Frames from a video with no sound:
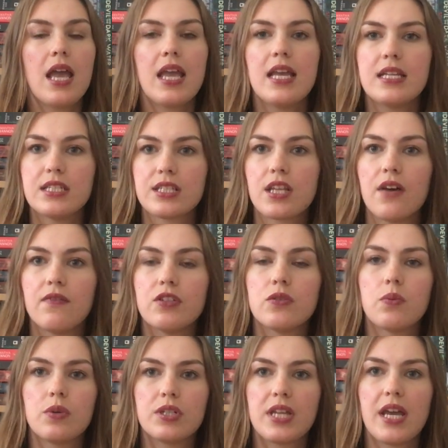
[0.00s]
he discovers
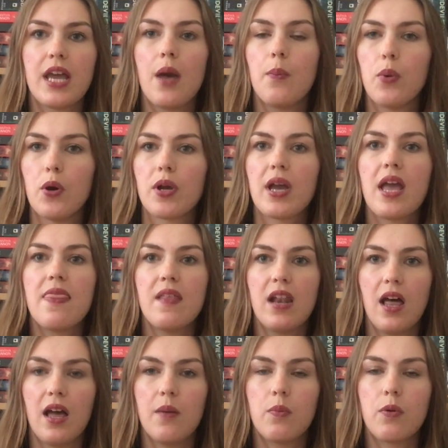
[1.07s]
one day a book in the
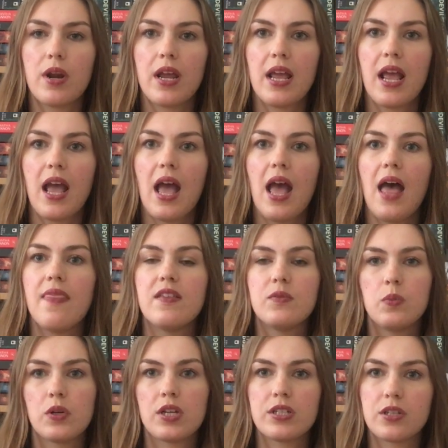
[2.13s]
library, and this
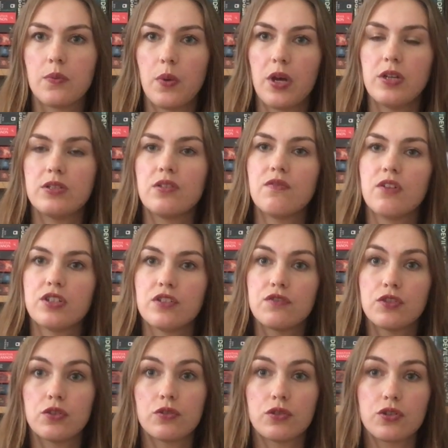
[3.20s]
book is composed of lots of
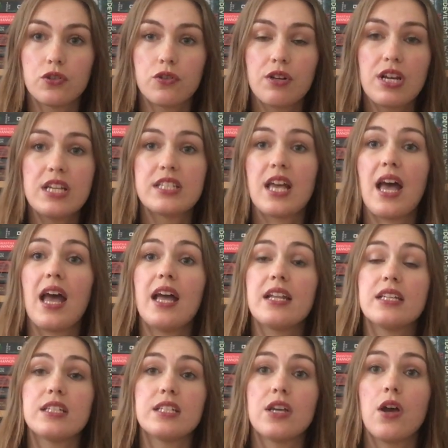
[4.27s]
short stories,
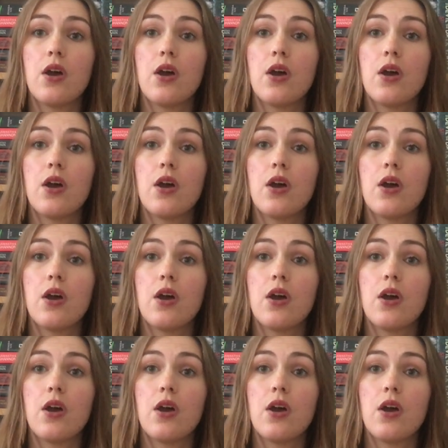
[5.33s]
and